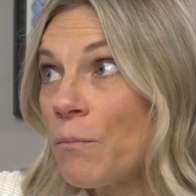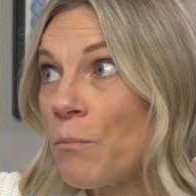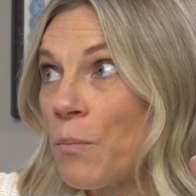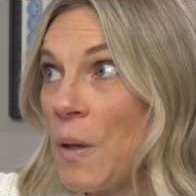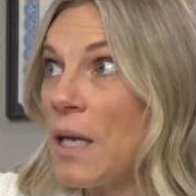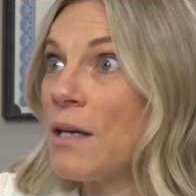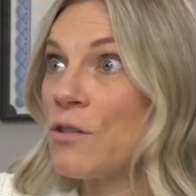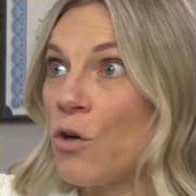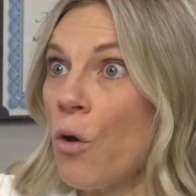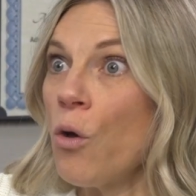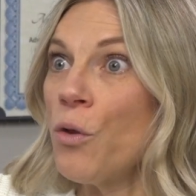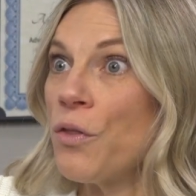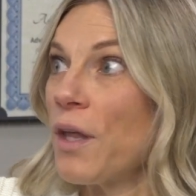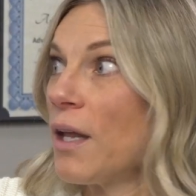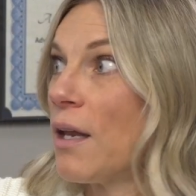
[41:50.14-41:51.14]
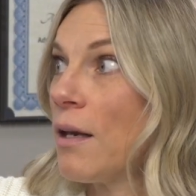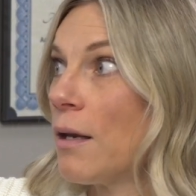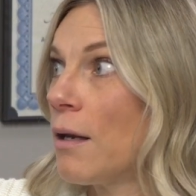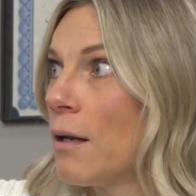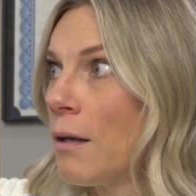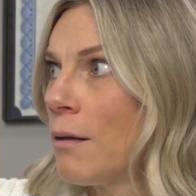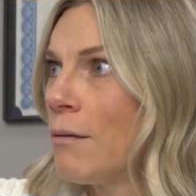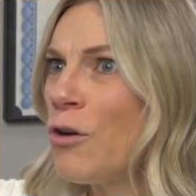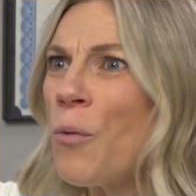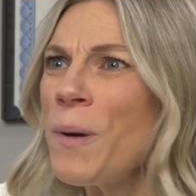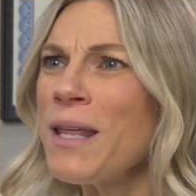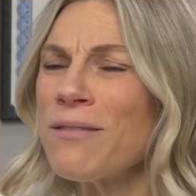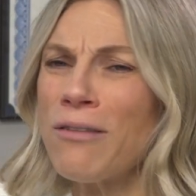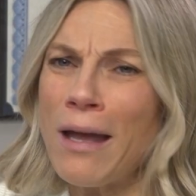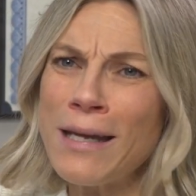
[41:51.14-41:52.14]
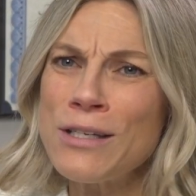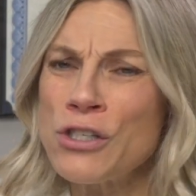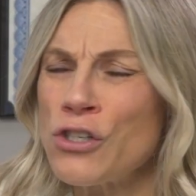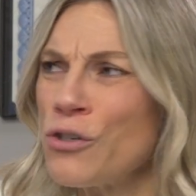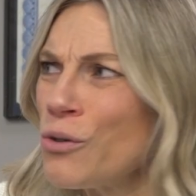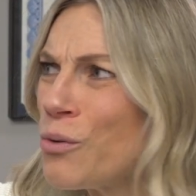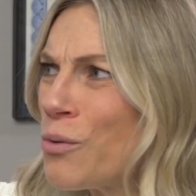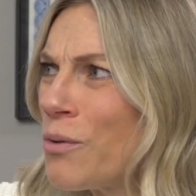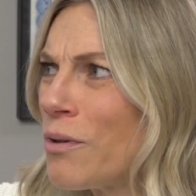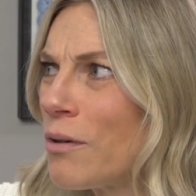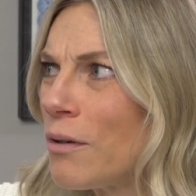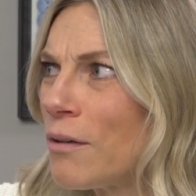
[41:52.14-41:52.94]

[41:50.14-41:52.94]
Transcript: being told that nobody likes you.